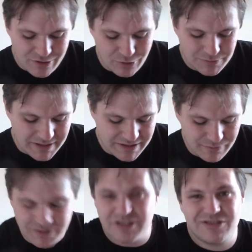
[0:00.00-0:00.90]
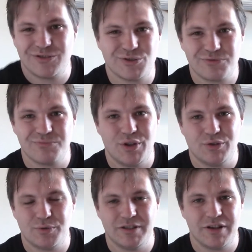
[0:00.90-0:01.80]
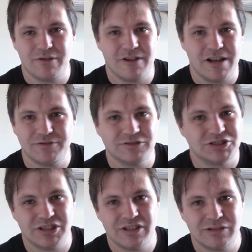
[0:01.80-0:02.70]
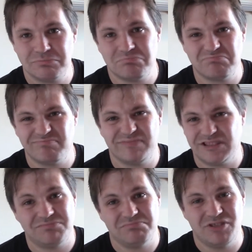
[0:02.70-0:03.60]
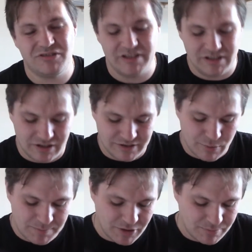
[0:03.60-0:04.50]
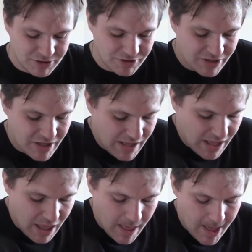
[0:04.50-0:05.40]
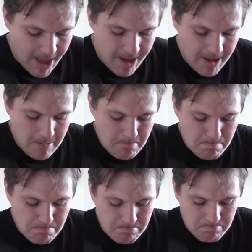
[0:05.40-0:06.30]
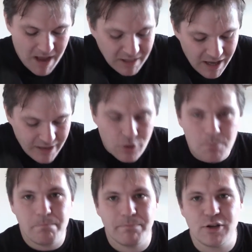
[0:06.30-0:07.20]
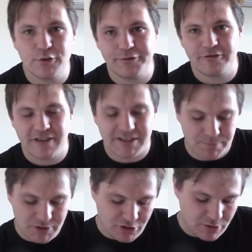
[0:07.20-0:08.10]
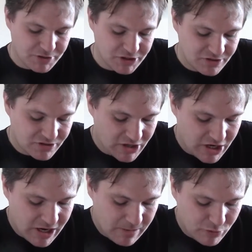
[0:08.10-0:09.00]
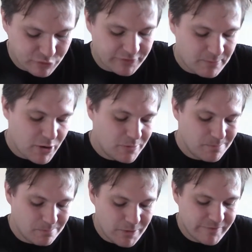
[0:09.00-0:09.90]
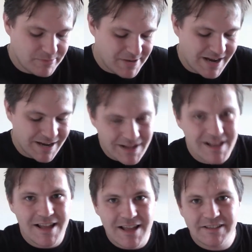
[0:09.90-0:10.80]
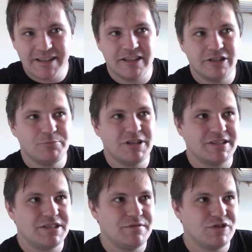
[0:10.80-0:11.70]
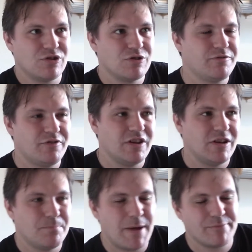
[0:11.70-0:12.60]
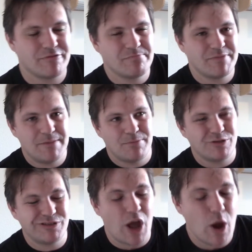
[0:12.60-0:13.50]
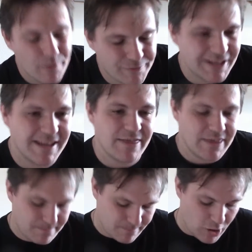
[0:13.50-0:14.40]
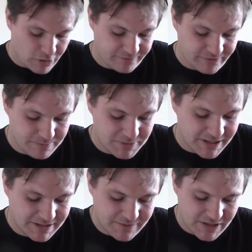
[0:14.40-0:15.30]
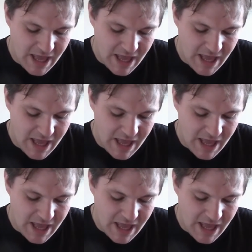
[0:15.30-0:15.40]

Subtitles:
automatic, which is just the twin no rifles, so it's not really got any weapon options. I like them. They're good for harassment options, good for moving about, taking objectives, or for peppering people, hopefully getting them off objectives.